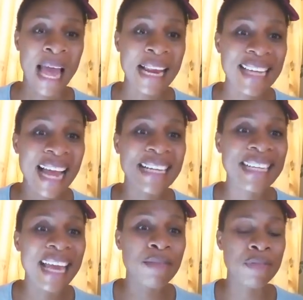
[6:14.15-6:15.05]
And
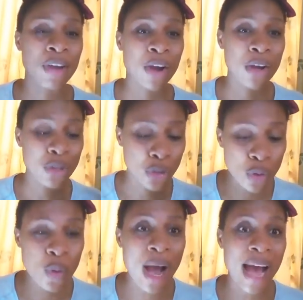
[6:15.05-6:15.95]
that gave
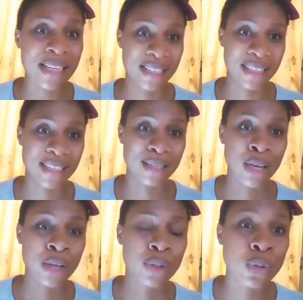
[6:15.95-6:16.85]
you access
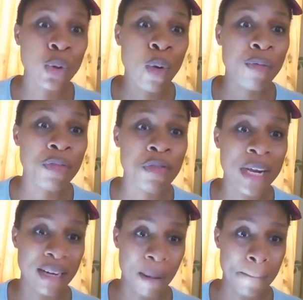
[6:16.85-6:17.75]
to
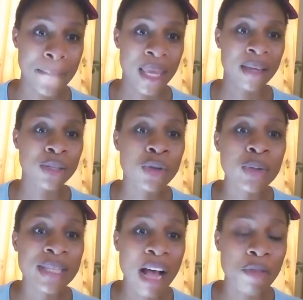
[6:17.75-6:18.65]
freedom,
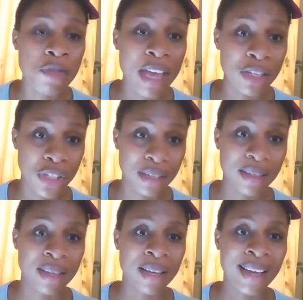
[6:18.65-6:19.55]
to
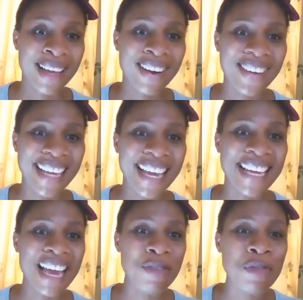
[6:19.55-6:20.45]
salvation. Okay,
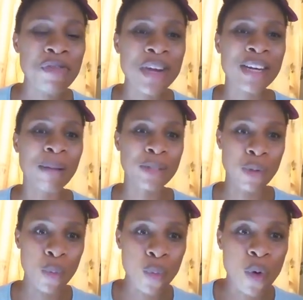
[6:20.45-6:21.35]
he gave you freedom
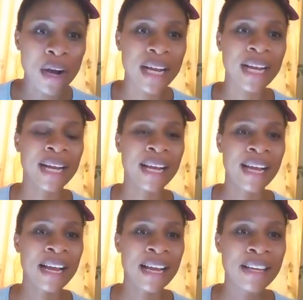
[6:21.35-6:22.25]
to walk
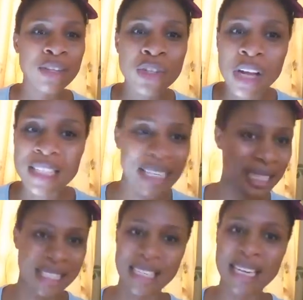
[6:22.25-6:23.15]
not
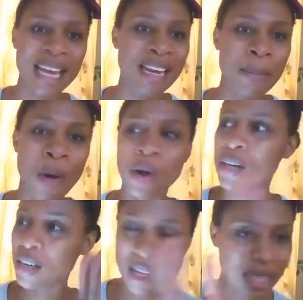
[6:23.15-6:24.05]
in sin anymore,
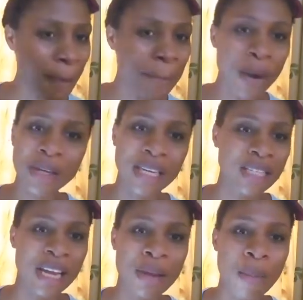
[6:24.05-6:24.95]
not in
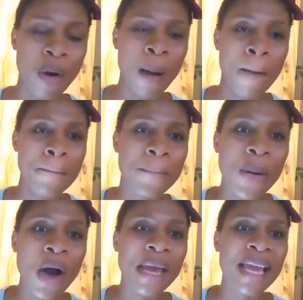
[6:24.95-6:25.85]
bondage anymore,
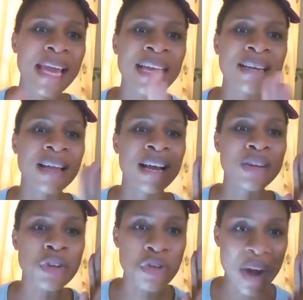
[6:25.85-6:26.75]
but in
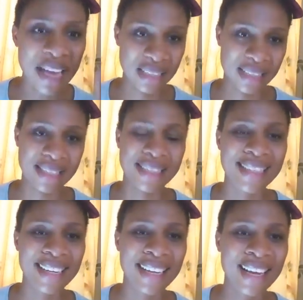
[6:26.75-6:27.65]
grace.